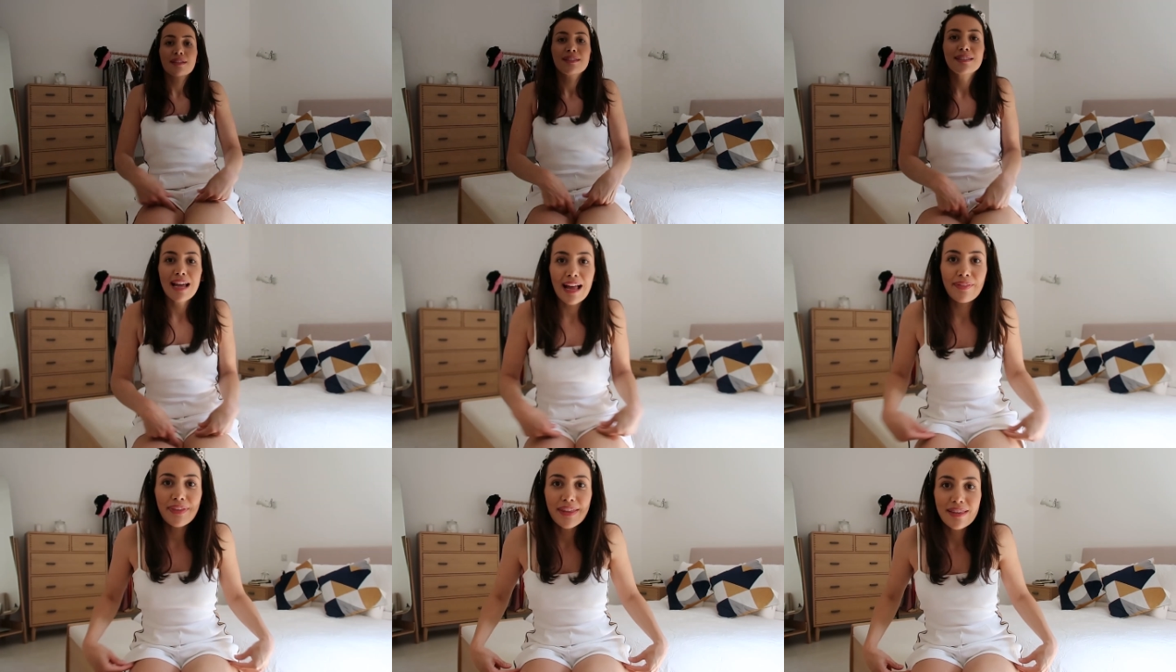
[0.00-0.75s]

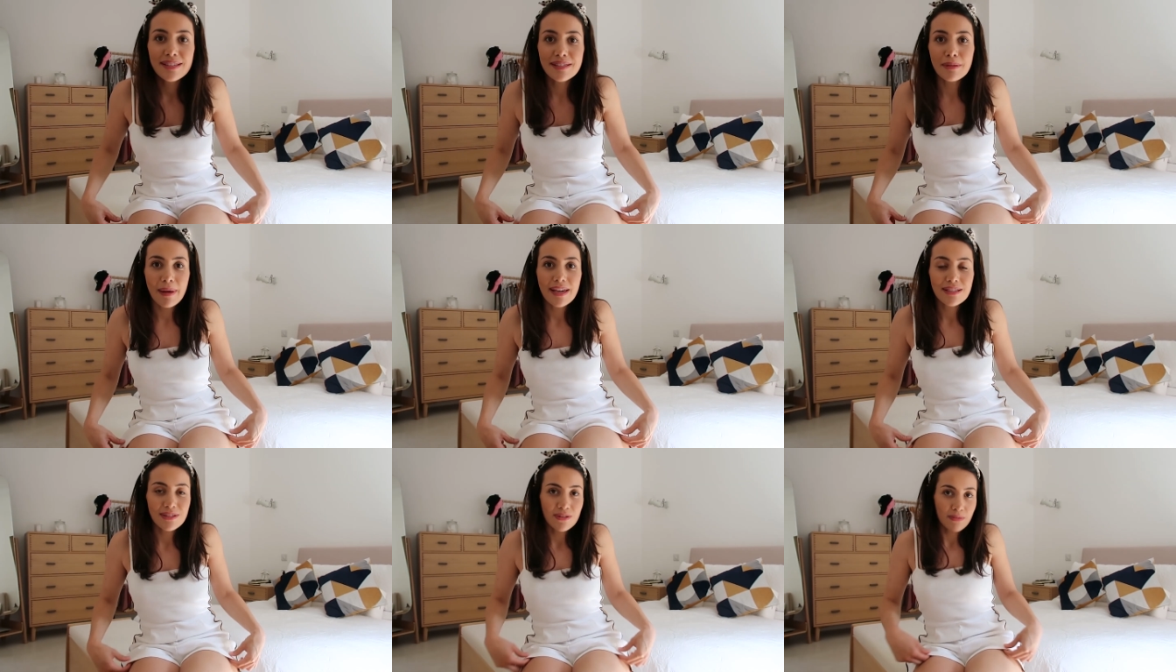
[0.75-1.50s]
understand that this is a
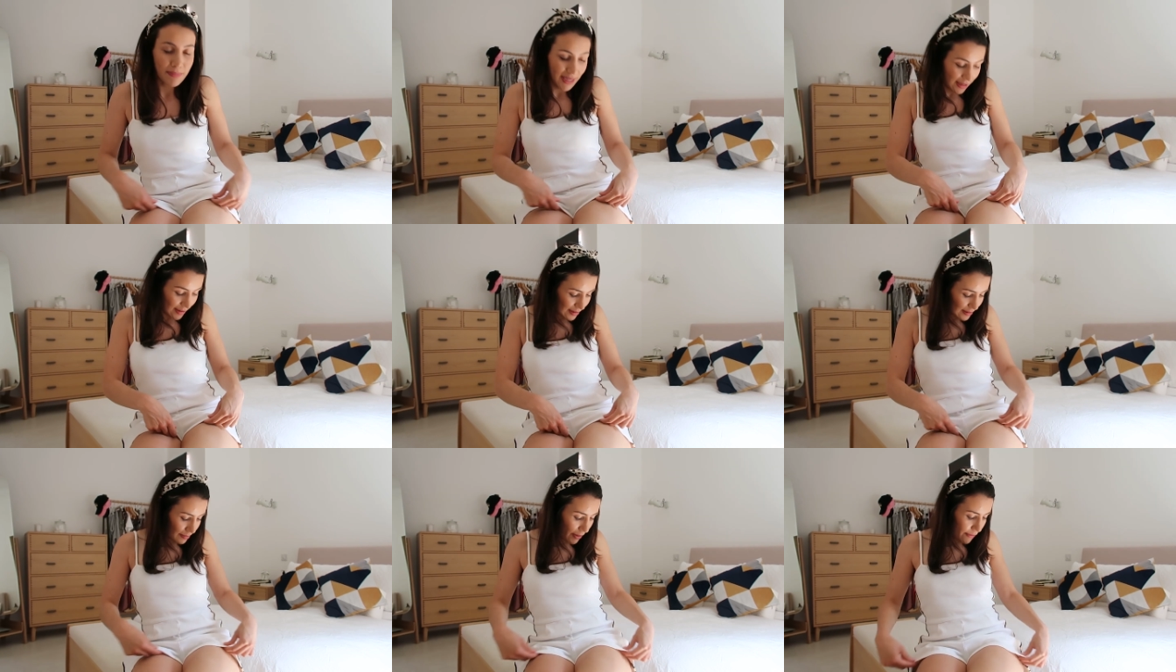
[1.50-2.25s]
play suit
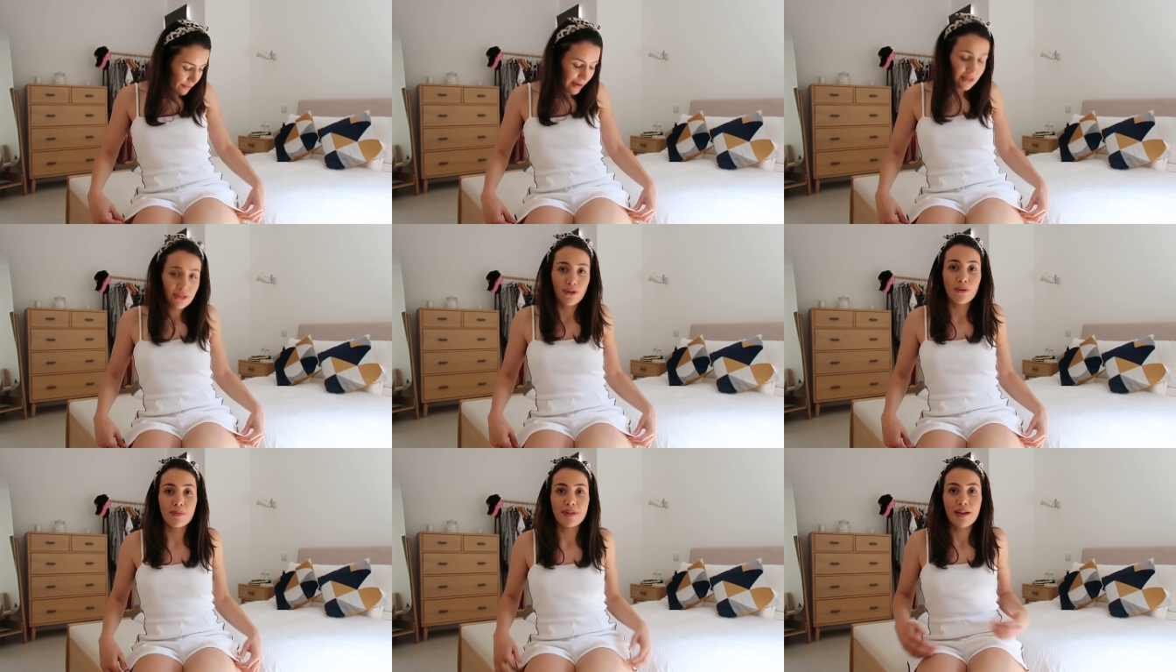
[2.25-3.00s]
because my friend
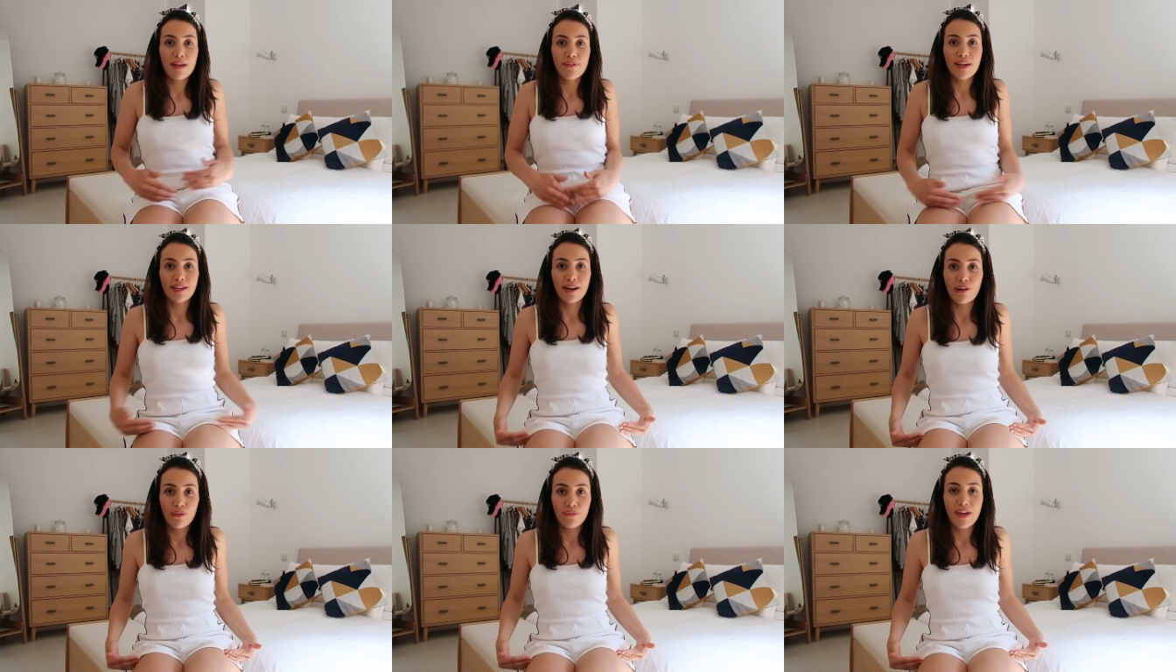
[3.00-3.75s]
told me that if they
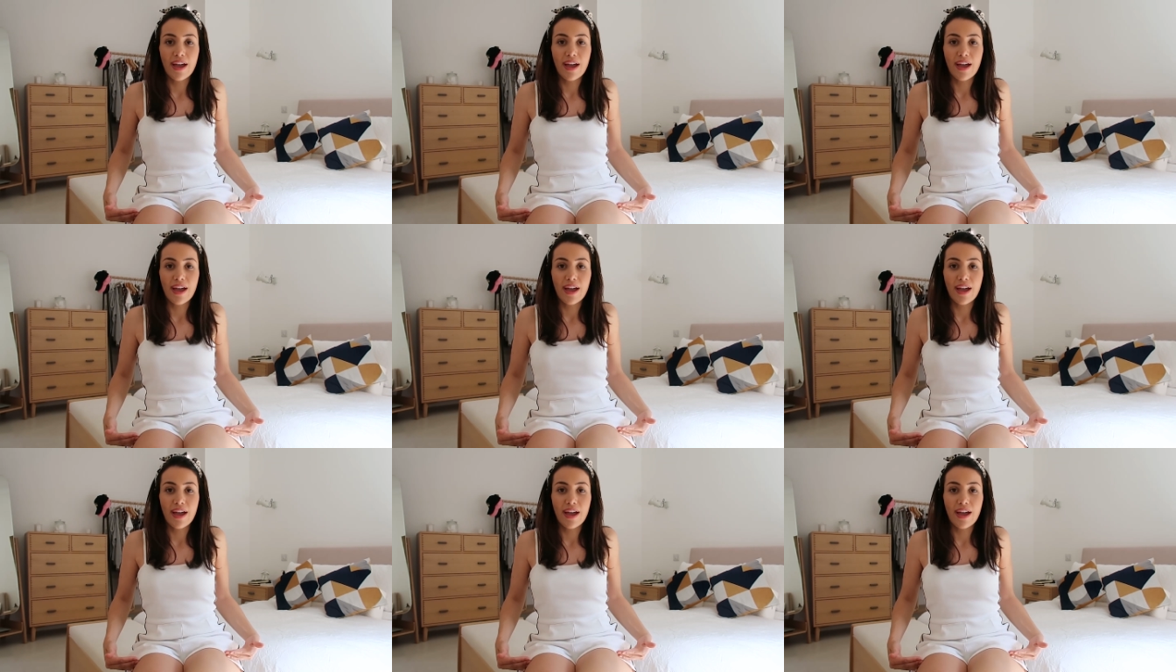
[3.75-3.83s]
cut off